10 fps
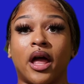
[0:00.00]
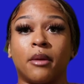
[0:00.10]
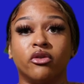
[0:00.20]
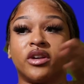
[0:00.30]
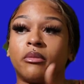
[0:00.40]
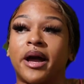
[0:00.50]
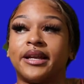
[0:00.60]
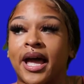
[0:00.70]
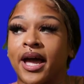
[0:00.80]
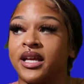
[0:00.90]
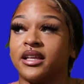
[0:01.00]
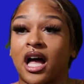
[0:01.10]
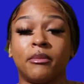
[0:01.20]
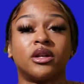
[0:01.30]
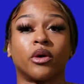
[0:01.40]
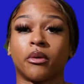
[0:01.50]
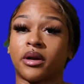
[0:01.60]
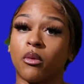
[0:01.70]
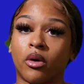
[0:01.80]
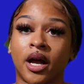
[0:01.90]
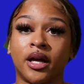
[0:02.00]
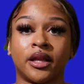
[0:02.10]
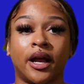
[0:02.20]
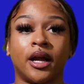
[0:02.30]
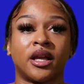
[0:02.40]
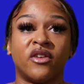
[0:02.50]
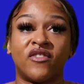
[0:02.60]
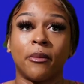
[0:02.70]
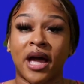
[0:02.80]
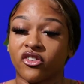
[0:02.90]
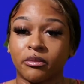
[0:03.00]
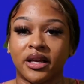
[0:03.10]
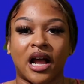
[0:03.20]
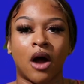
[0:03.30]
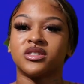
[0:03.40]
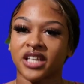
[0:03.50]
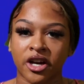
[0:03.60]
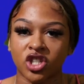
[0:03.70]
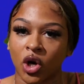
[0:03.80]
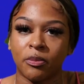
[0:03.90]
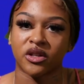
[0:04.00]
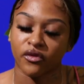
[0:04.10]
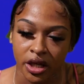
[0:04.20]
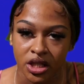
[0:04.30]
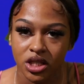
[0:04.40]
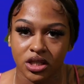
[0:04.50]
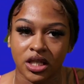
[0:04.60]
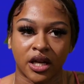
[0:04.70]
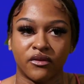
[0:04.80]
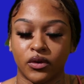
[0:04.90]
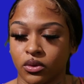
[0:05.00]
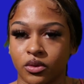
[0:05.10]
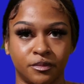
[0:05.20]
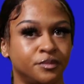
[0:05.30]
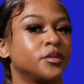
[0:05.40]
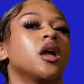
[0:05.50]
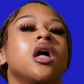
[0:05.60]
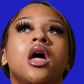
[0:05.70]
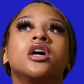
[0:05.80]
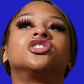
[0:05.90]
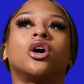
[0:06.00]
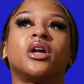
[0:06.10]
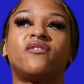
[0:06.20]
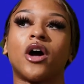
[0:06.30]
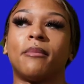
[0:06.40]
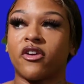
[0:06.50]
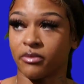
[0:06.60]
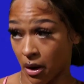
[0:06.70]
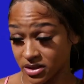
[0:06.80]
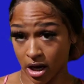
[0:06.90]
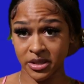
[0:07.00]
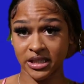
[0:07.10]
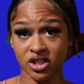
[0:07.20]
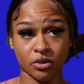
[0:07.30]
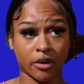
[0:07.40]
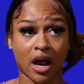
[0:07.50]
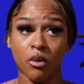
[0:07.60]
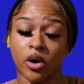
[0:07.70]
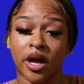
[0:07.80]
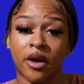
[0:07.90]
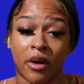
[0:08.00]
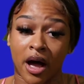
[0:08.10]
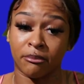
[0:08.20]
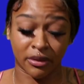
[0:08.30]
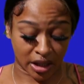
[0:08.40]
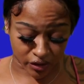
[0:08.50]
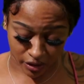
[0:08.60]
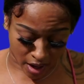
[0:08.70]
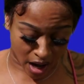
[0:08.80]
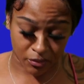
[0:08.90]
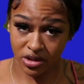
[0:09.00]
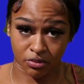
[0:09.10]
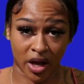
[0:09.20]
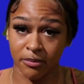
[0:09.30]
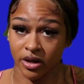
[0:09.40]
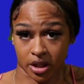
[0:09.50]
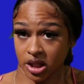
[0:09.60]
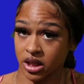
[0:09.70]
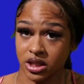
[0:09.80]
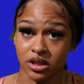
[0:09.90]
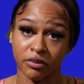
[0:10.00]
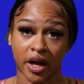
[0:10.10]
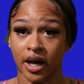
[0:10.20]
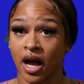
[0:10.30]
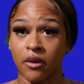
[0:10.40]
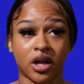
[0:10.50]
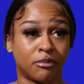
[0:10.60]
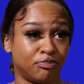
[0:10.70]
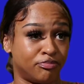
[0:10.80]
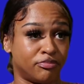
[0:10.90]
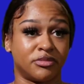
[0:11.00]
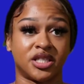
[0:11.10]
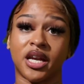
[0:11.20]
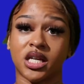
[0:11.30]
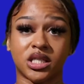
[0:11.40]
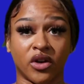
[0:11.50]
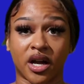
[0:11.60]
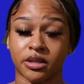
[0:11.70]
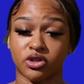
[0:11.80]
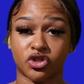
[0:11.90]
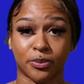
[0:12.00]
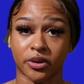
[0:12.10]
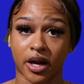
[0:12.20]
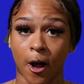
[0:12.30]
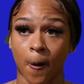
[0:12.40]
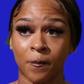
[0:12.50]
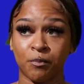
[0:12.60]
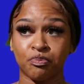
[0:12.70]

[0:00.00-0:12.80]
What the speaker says: like moving in with my dad, he allowed me to wear what I want. Like he felt bad for me. Like I was scared to open the fridge to get food. So he felt bad for me. I was always allowed to wear what I want. Believe it or not, I was way bigger than this. Like I'm skinny as fuck because I'm a stripper now.